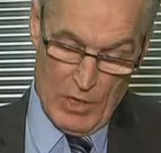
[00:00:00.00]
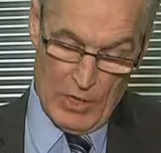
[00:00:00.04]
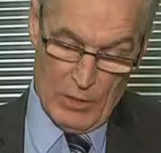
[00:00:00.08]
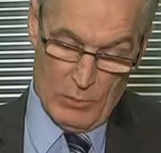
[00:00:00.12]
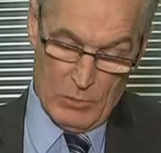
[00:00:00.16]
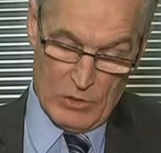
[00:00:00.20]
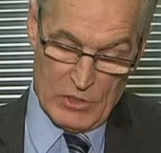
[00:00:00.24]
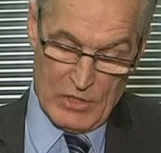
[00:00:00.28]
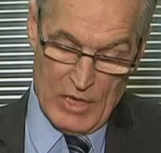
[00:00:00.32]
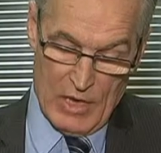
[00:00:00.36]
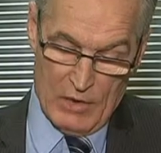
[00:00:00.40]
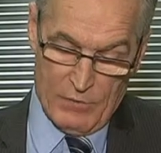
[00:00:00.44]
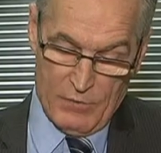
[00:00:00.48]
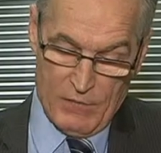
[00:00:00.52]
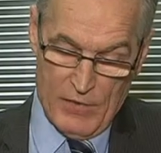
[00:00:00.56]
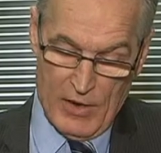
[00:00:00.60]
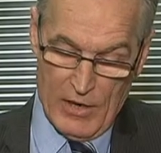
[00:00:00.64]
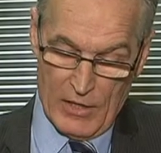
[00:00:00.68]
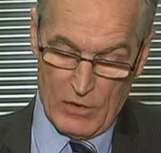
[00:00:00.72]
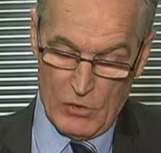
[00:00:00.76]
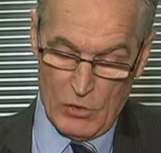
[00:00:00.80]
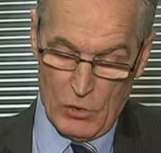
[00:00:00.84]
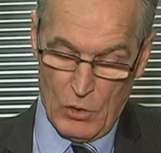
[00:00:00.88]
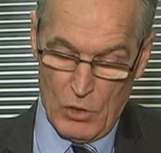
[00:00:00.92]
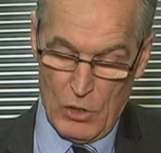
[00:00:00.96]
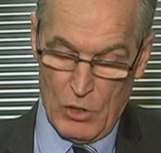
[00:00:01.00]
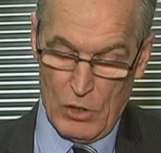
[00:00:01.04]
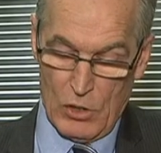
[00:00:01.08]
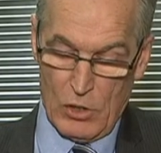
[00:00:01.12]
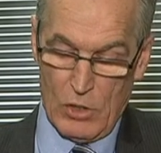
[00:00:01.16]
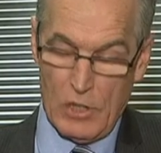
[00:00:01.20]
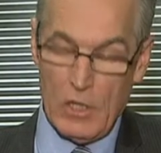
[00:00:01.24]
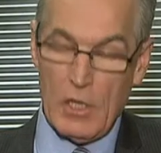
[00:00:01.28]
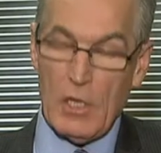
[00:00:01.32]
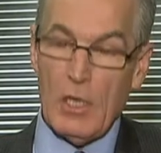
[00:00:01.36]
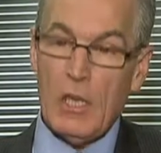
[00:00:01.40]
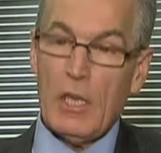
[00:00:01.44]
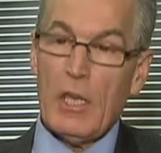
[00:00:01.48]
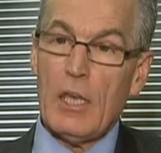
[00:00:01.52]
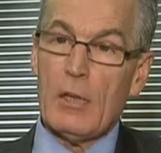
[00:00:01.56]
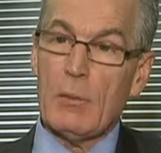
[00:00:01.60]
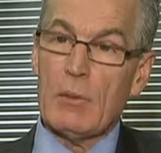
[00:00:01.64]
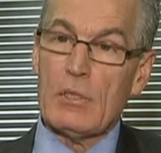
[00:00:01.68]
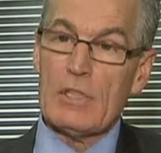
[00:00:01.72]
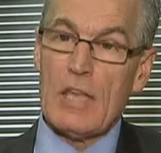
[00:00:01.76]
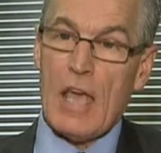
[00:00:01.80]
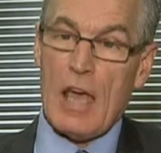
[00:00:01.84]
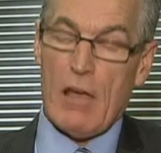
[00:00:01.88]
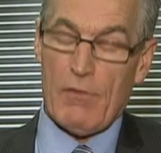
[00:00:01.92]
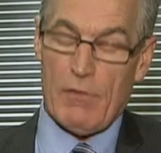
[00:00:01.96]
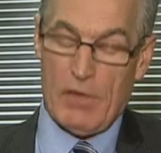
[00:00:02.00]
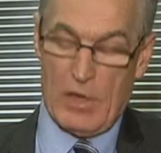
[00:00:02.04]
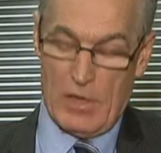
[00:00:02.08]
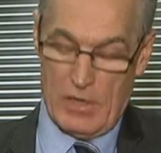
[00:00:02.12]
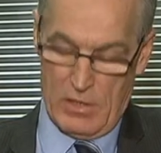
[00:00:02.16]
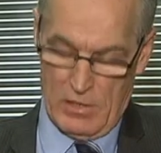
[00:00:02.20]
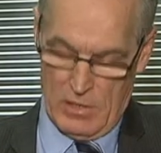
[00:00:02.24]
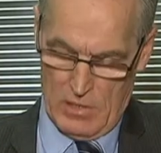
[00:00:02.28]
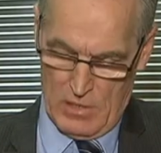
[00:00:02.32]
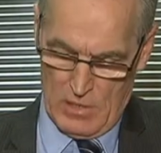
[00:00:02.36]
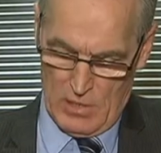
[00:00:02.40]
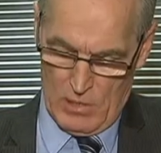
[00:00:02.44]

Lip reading: he was not very tall, he was heavy,